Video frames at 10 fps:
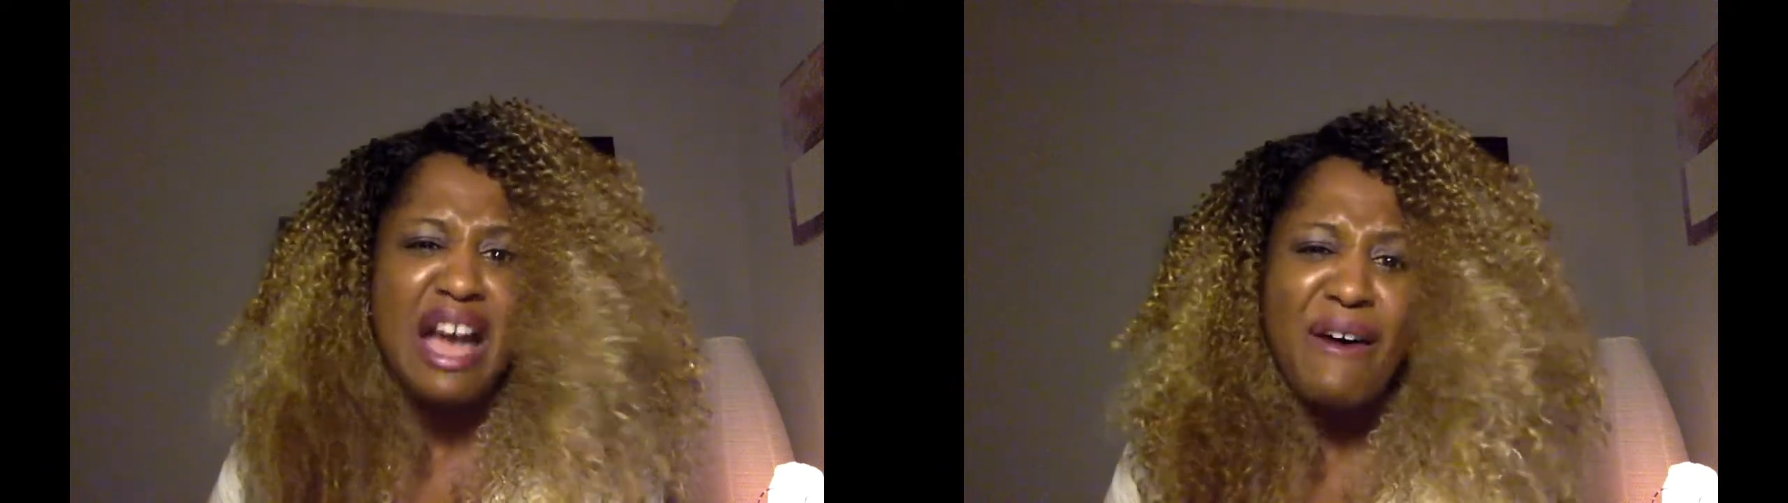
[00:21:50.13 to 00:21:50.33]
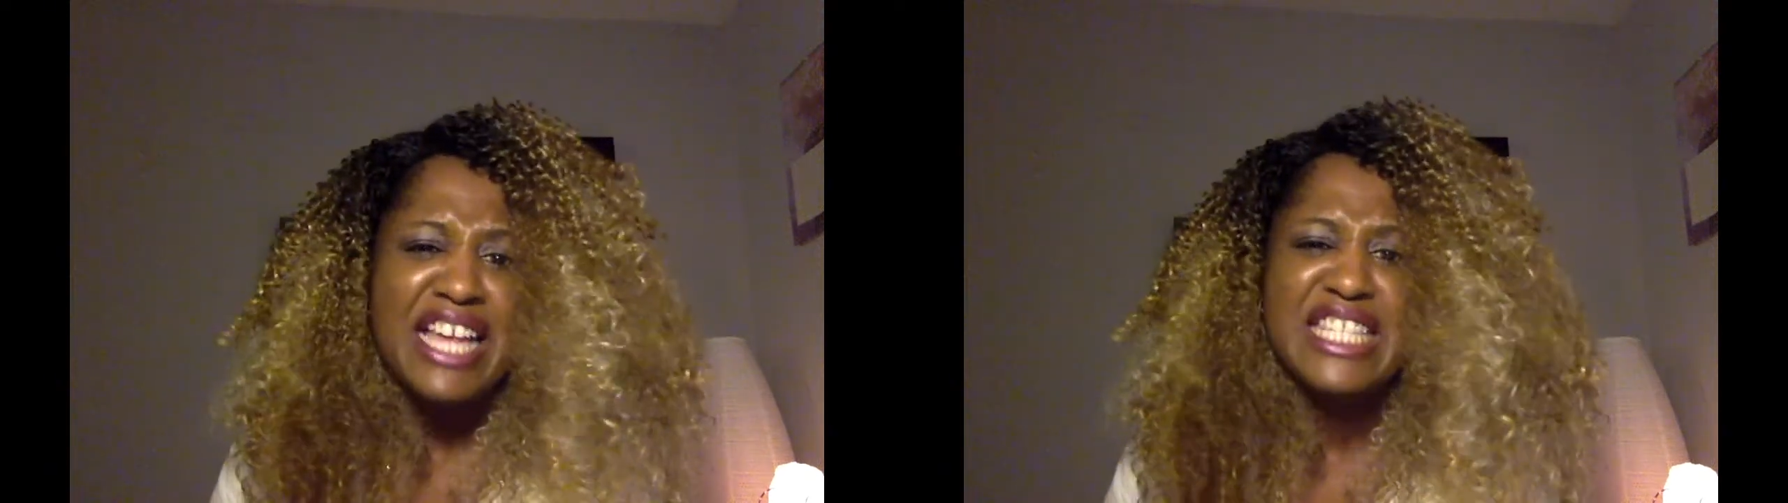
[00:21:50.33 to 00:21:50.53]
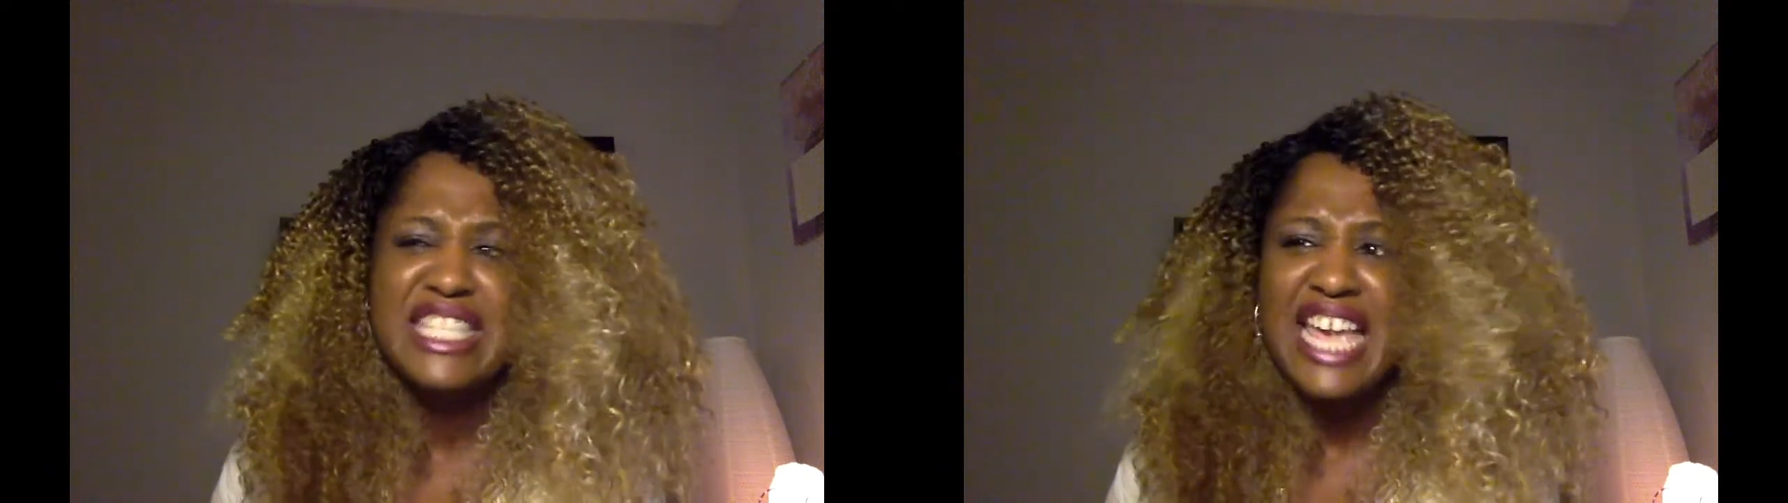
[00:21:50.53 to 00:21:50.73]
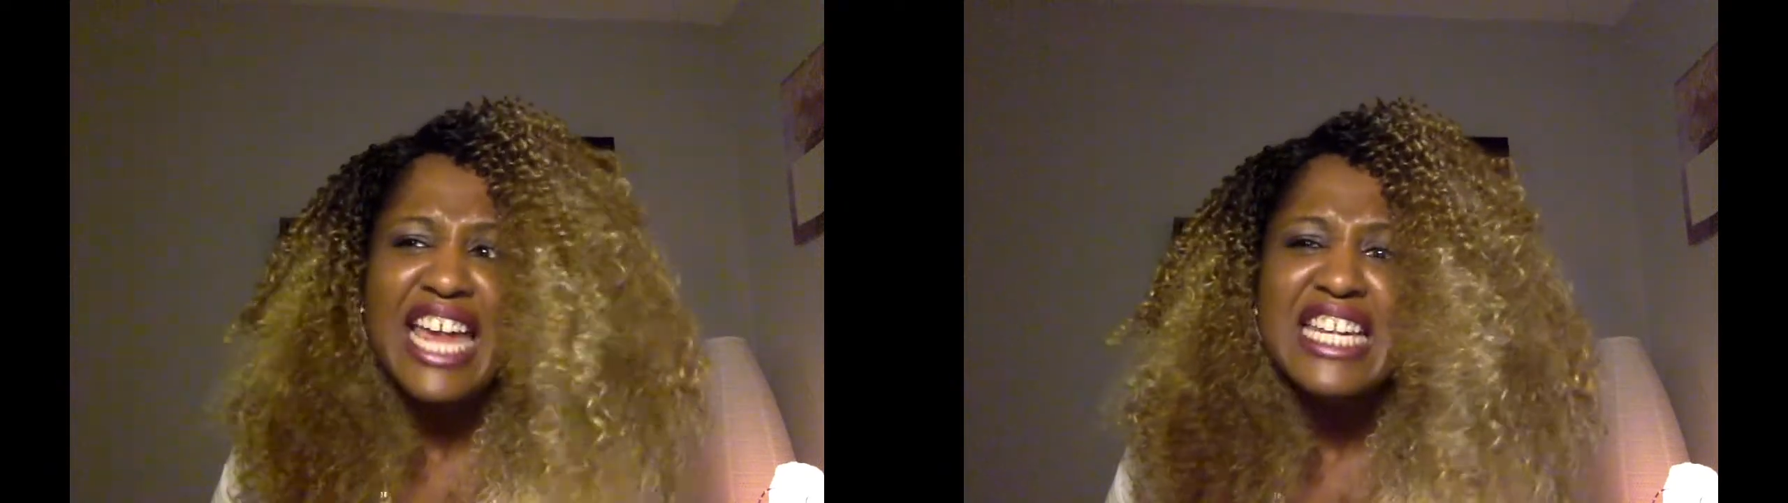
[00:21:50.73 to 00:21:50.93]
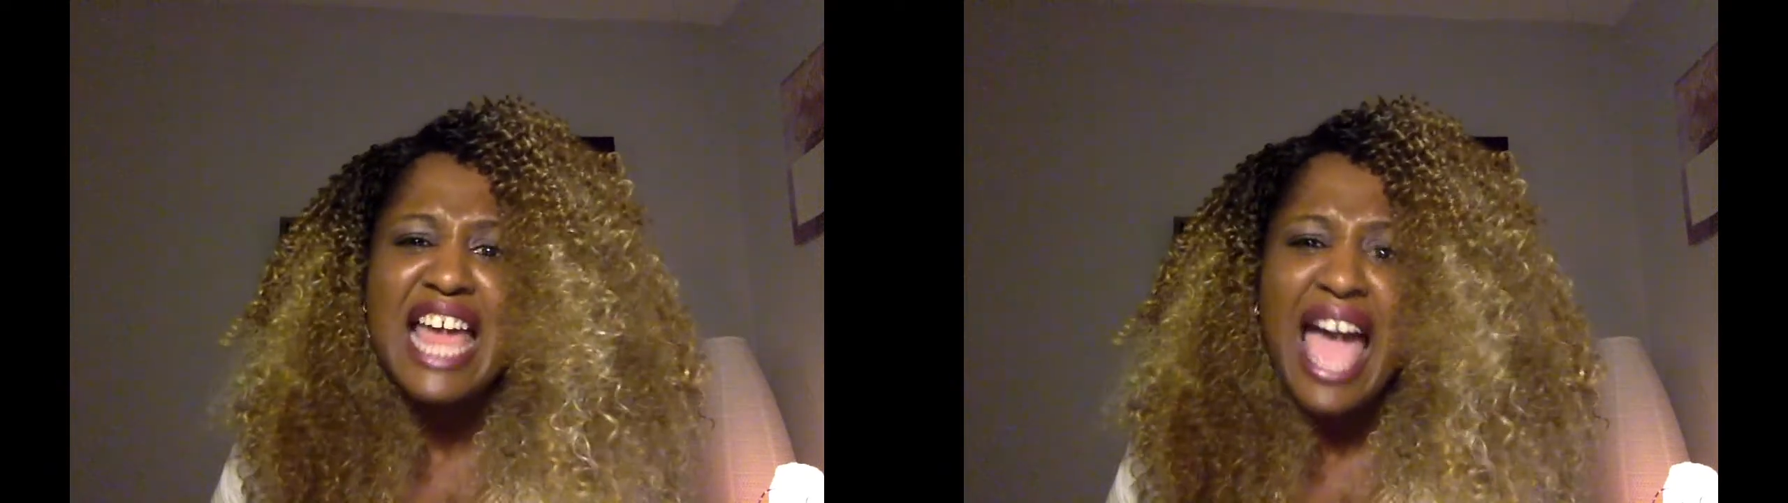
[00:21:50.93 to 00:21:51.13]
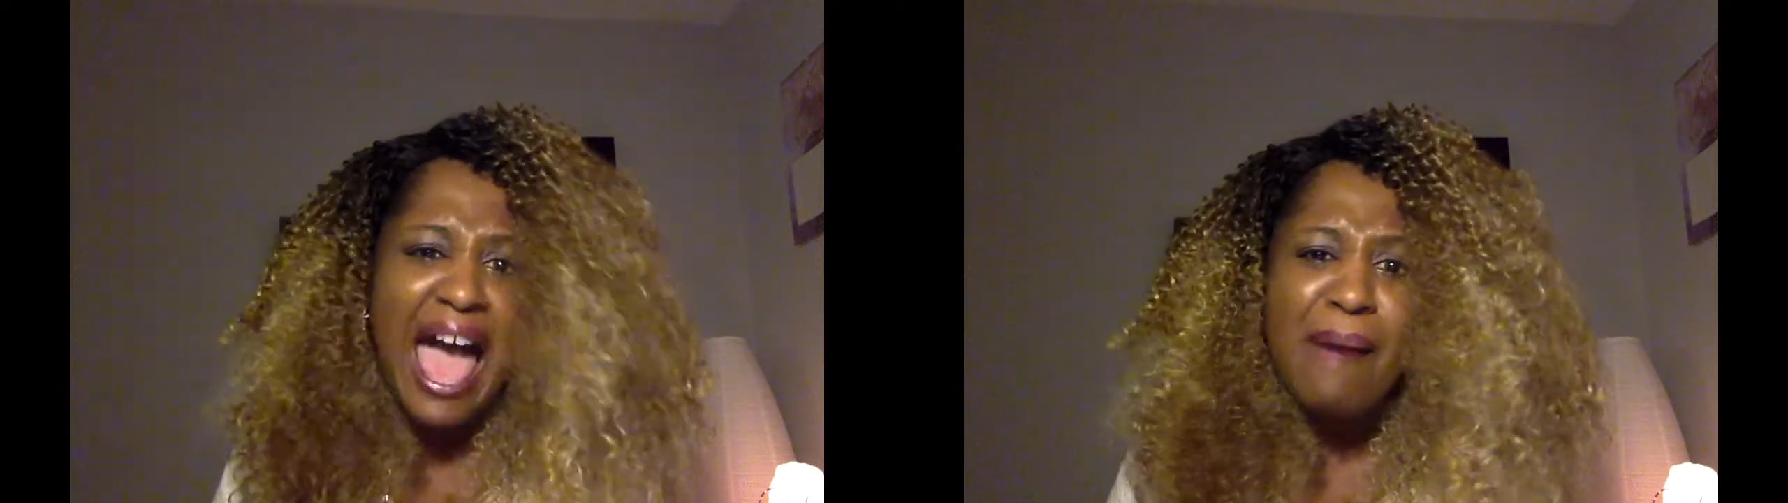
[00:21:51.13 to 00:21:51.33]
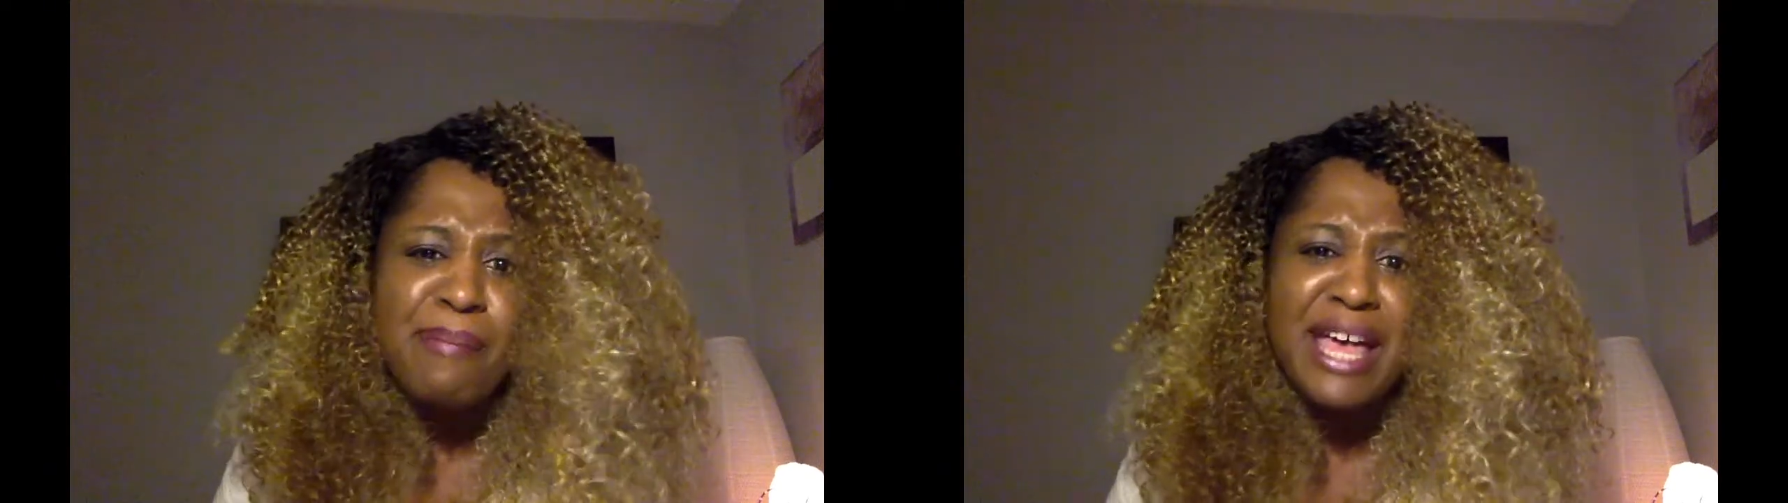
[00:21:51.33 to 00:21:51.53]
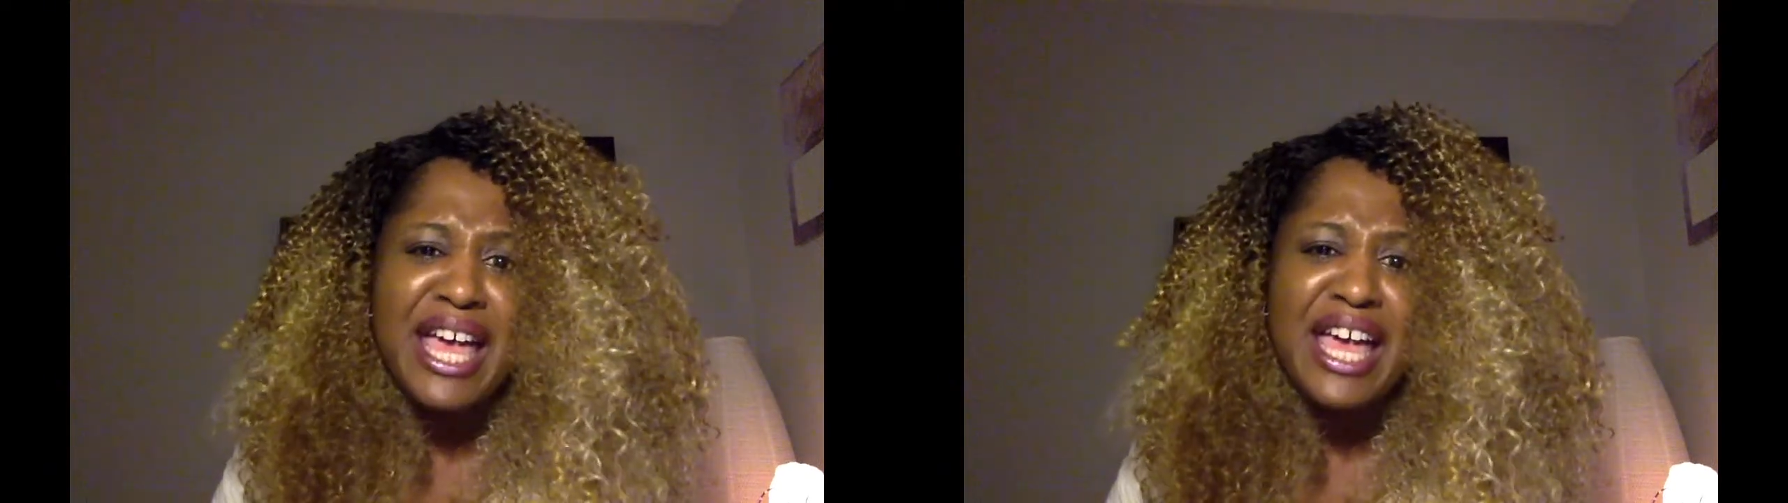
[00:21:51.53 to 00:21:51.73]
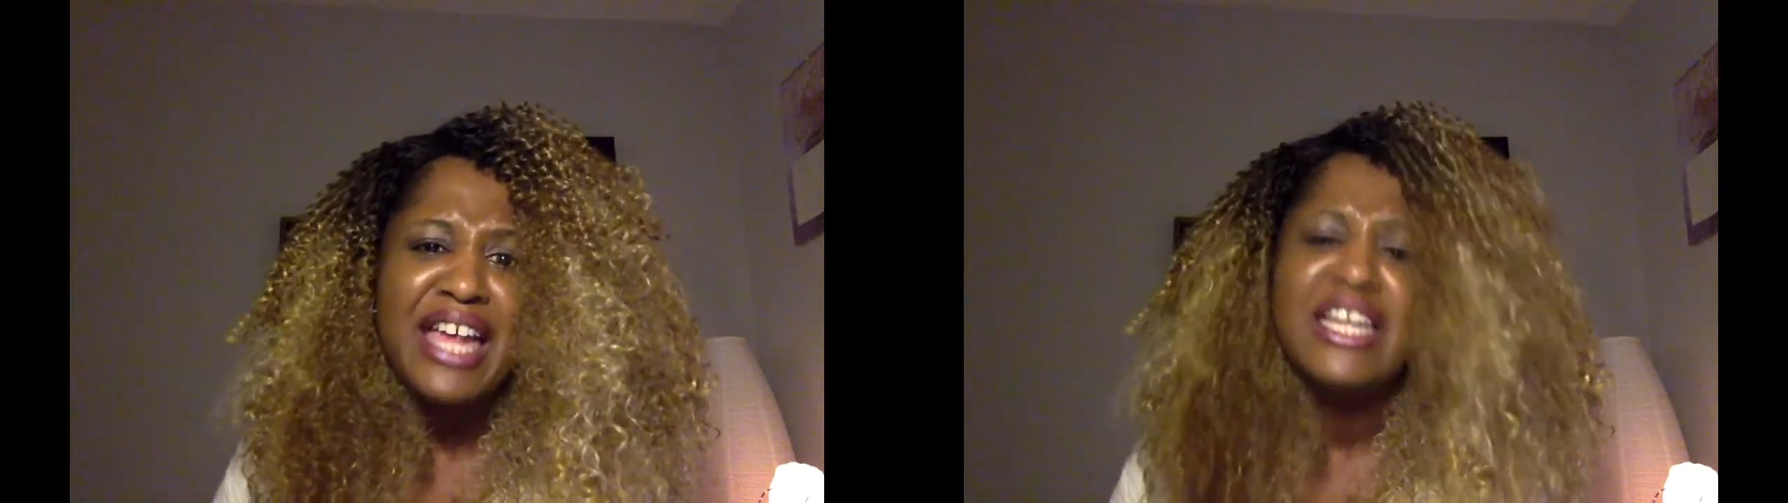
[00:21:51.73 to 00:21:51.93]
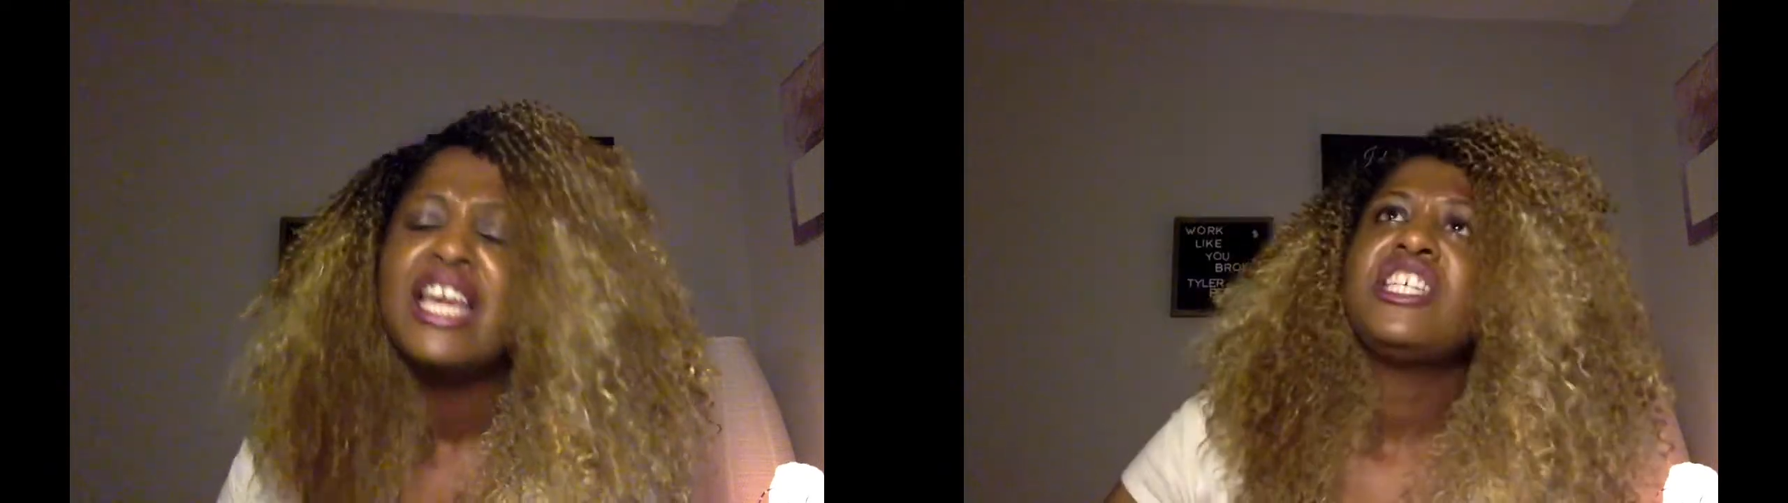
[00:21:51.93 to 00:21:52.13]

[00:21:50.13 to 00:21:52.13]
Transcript: No, it didn't happen.